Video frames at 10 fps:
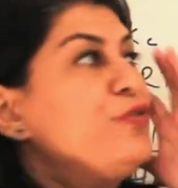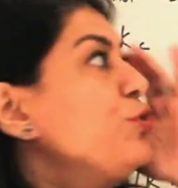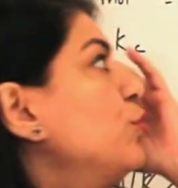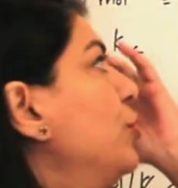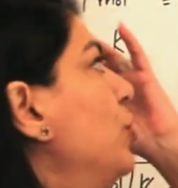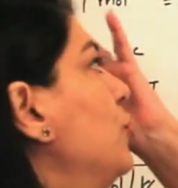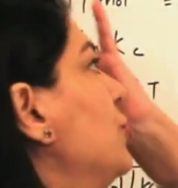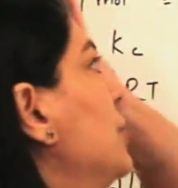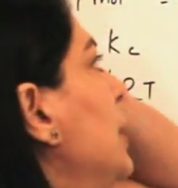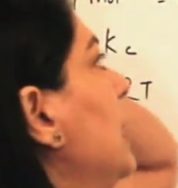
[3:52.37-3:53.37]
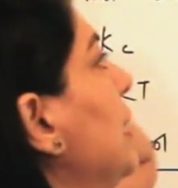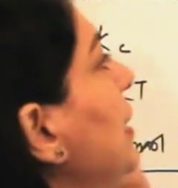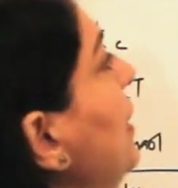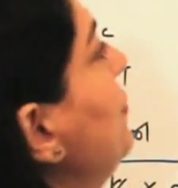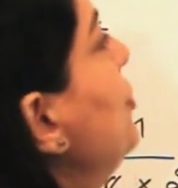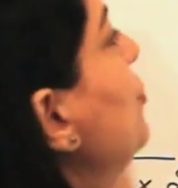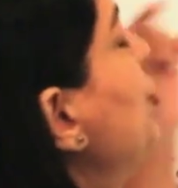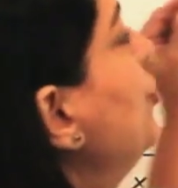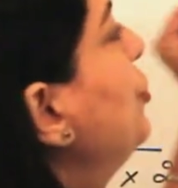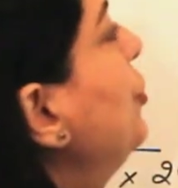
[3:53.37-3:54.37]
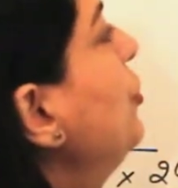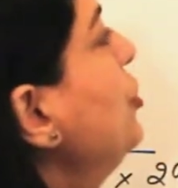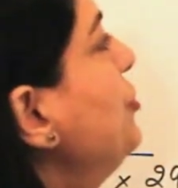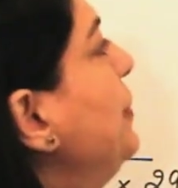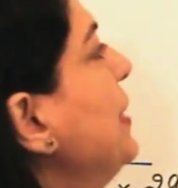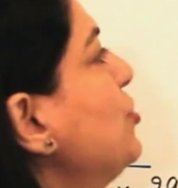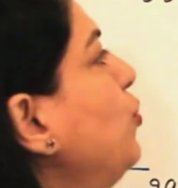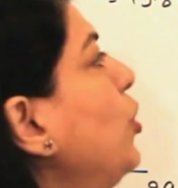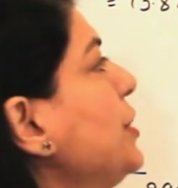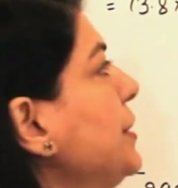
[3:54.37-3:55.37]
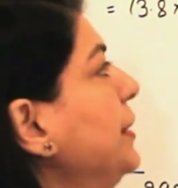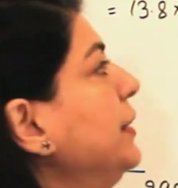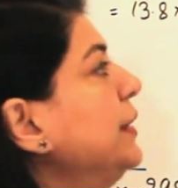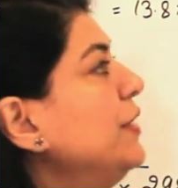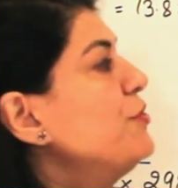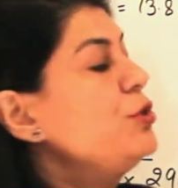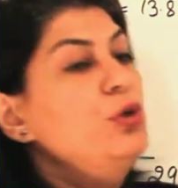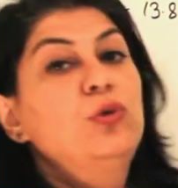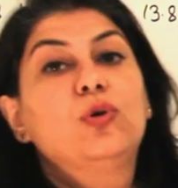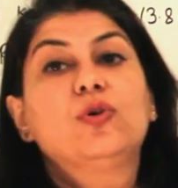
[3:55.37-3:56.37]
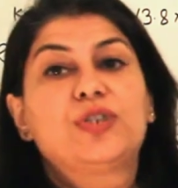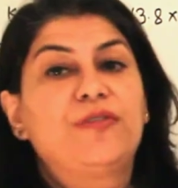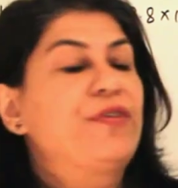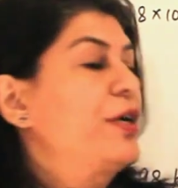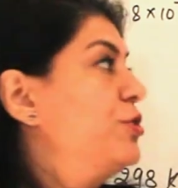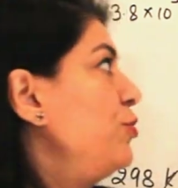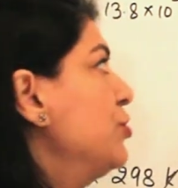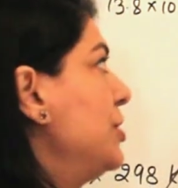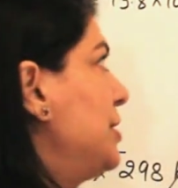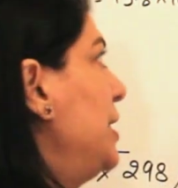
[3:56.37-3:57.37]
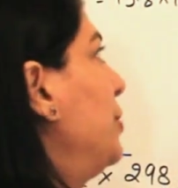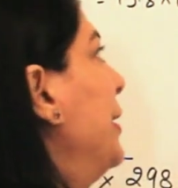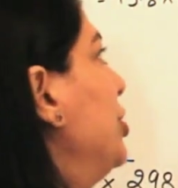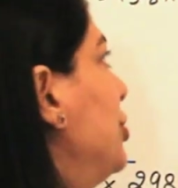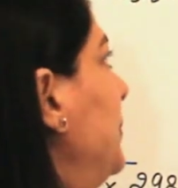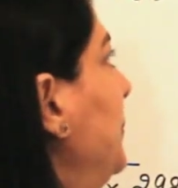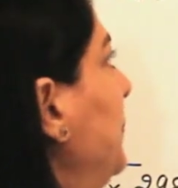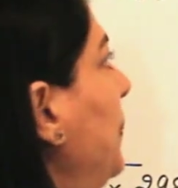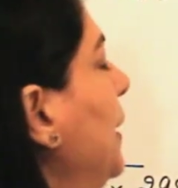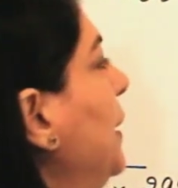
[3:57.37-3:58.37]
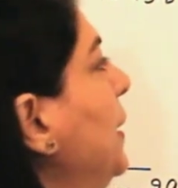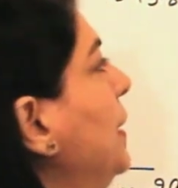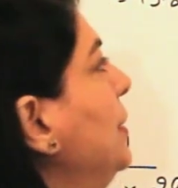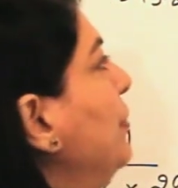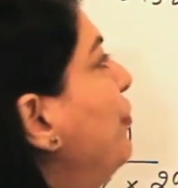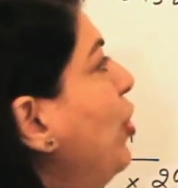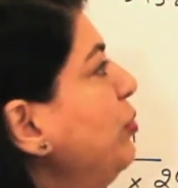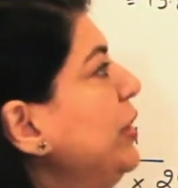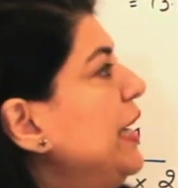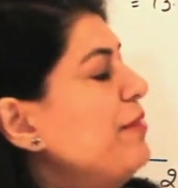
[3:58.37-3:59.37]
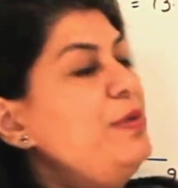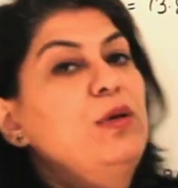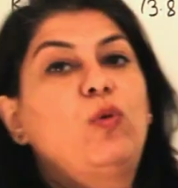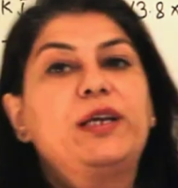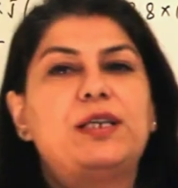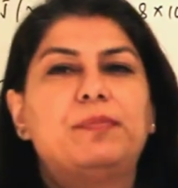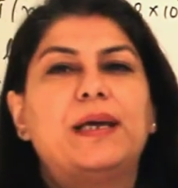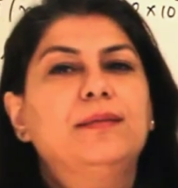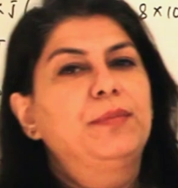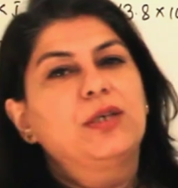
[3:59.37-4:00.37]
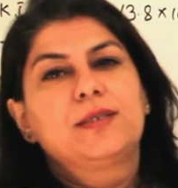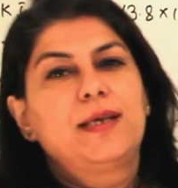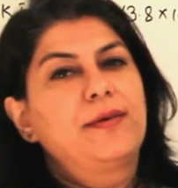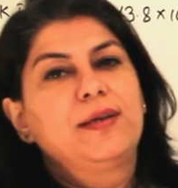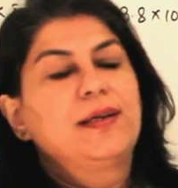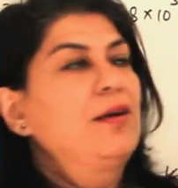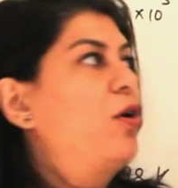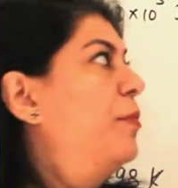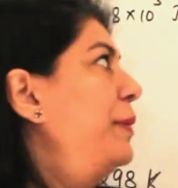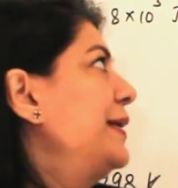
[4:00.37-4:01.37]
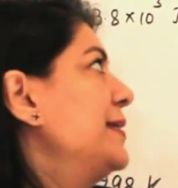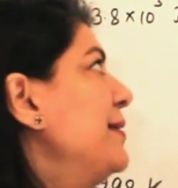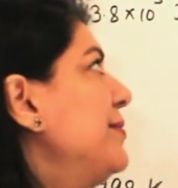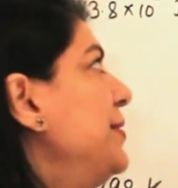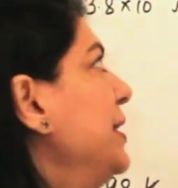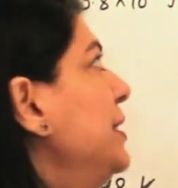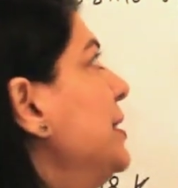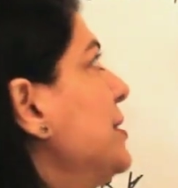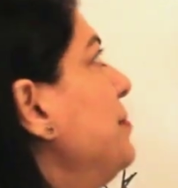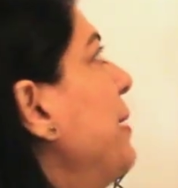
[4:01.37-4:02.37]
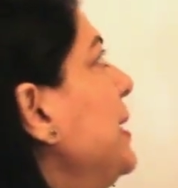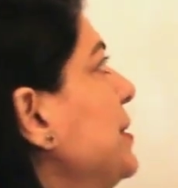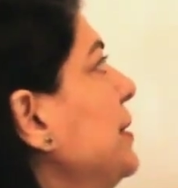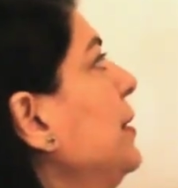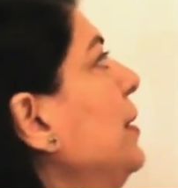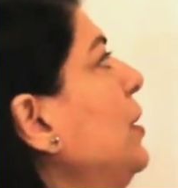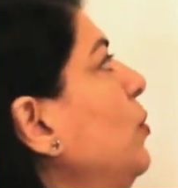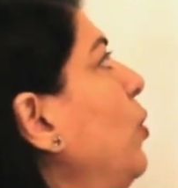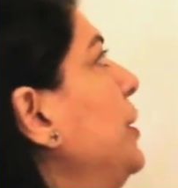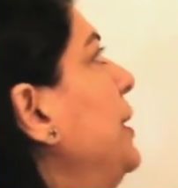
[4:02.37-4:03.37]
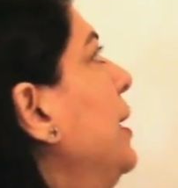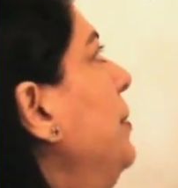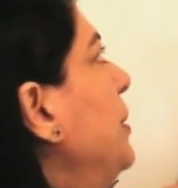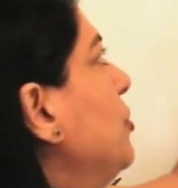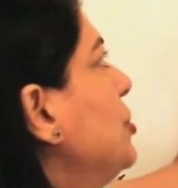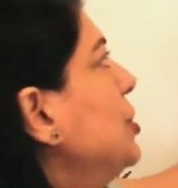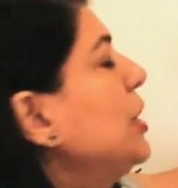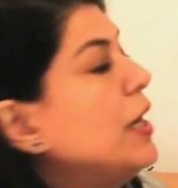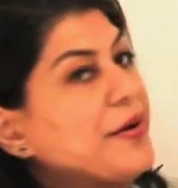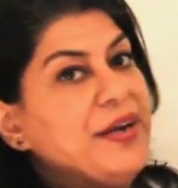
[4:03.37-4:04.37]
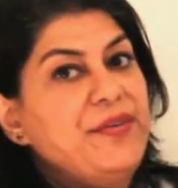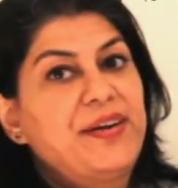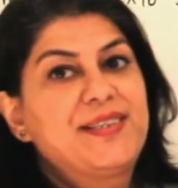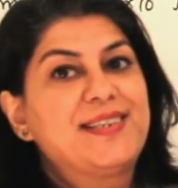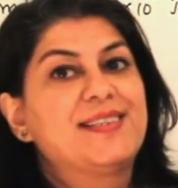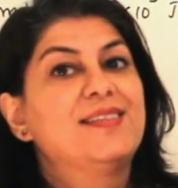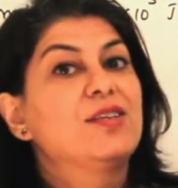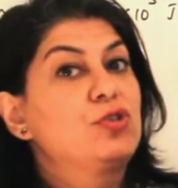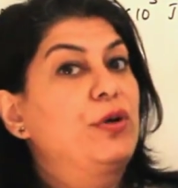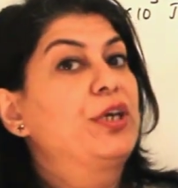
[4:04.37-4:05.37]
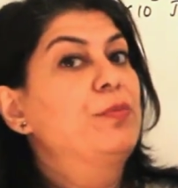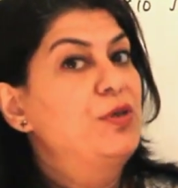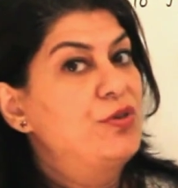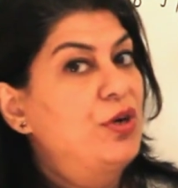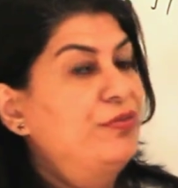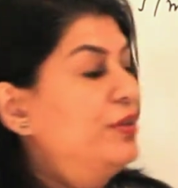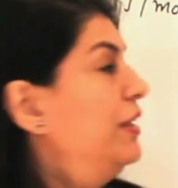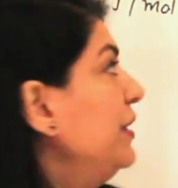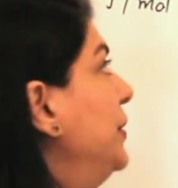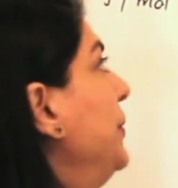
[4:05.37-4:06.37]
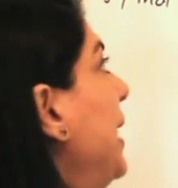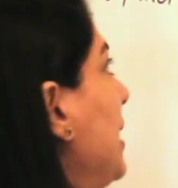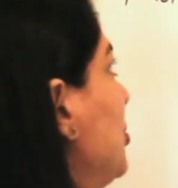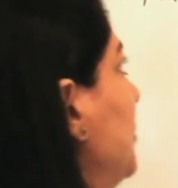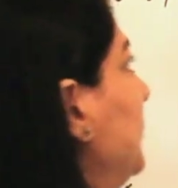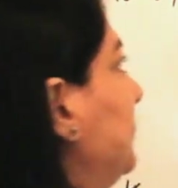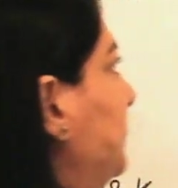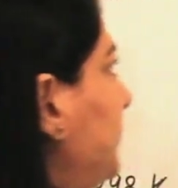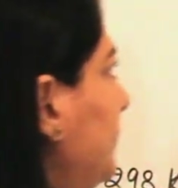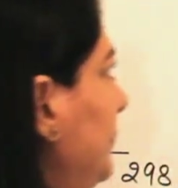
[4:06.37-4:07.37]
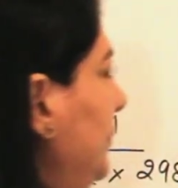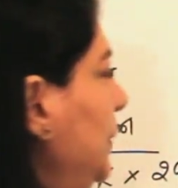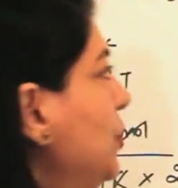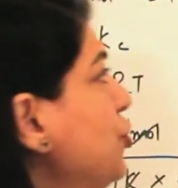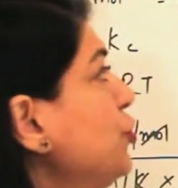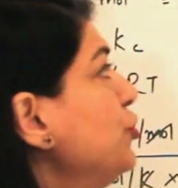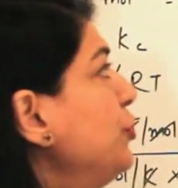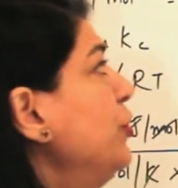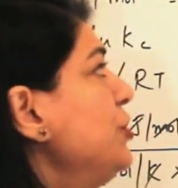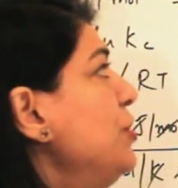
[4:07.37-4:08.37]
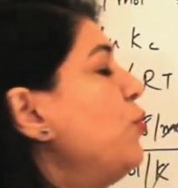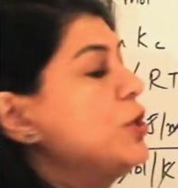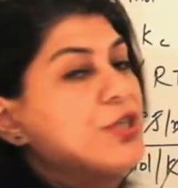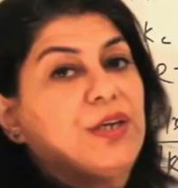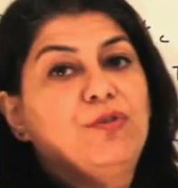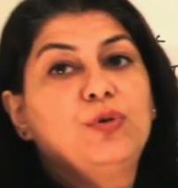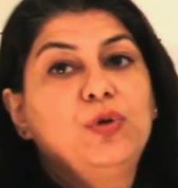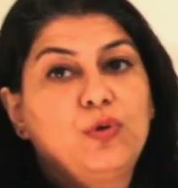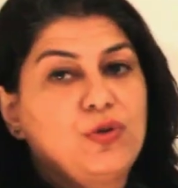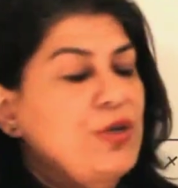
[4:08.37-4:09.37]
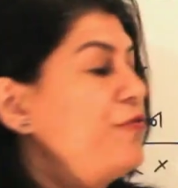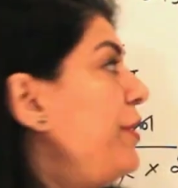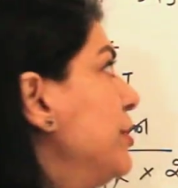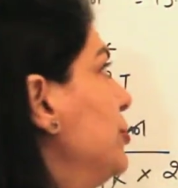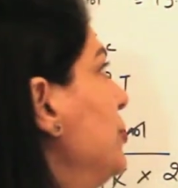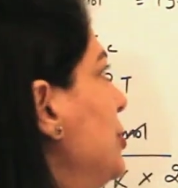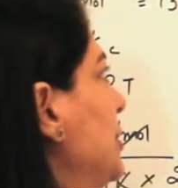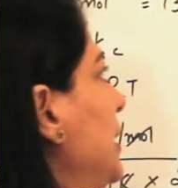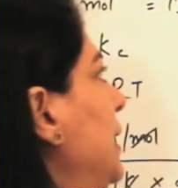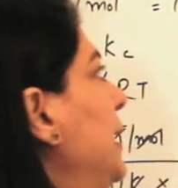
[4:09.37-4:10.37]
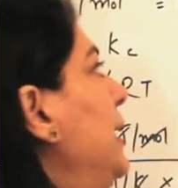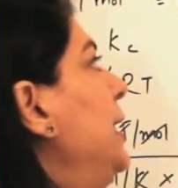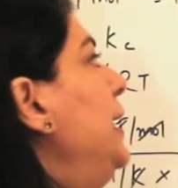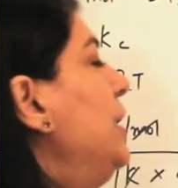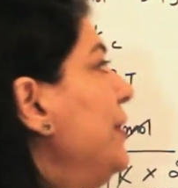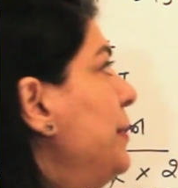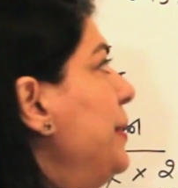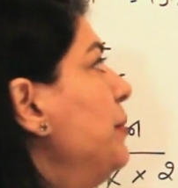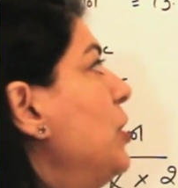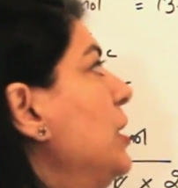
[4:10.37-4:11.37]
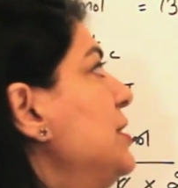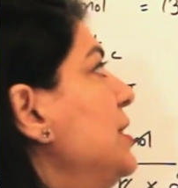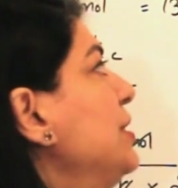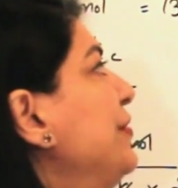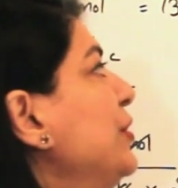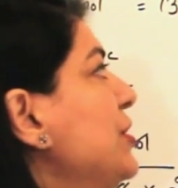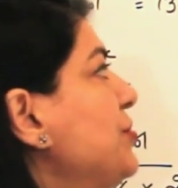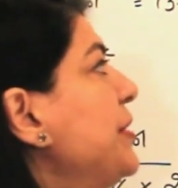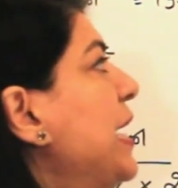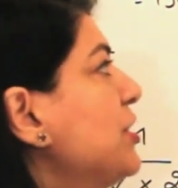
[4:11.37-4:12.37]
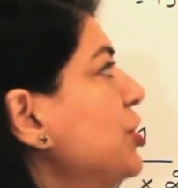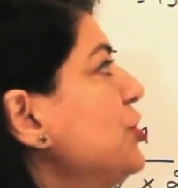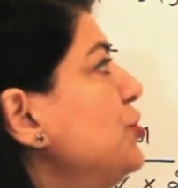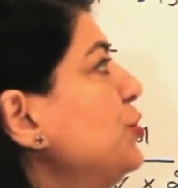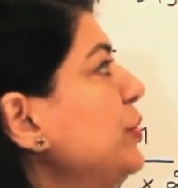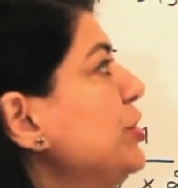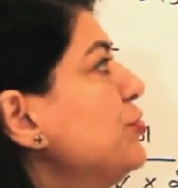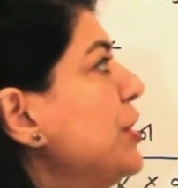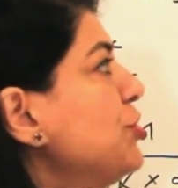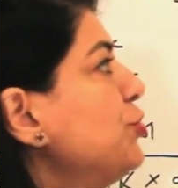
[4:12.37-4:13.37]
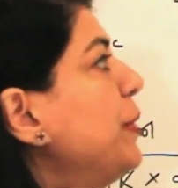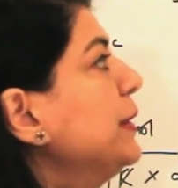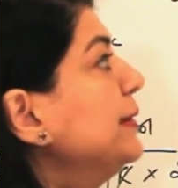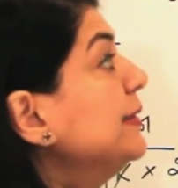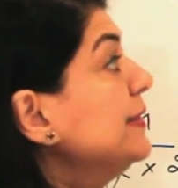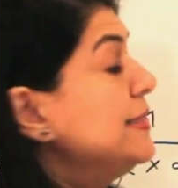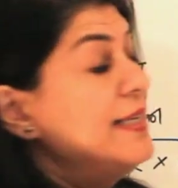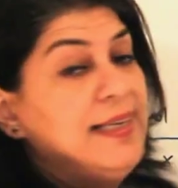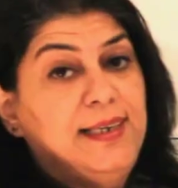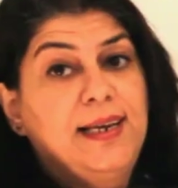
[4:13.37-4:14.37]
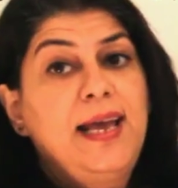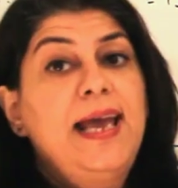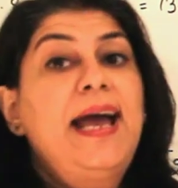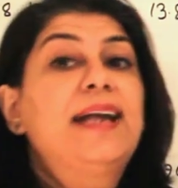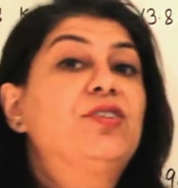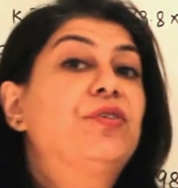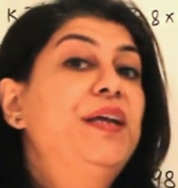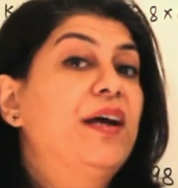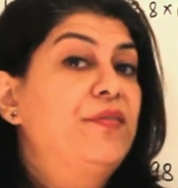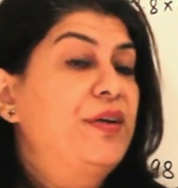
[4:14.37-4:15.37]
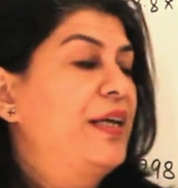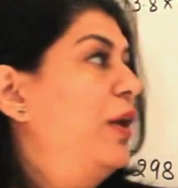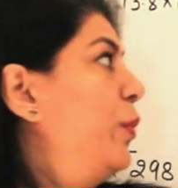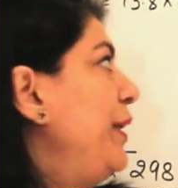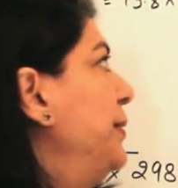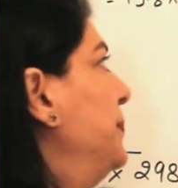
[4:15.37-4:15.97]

of sucrose gives you sucrose plus water, gives you glucose and fructose is the equation. The formulae have been avoided because they are a little complex, and it really doesn't matter what they are because our interest is in the stoichiometry of the reaction. So sucrose and water give you glucose and fructose. Equilibrium constant for this reaction is 2 into 10 to the power 13 at 300 Kelvin.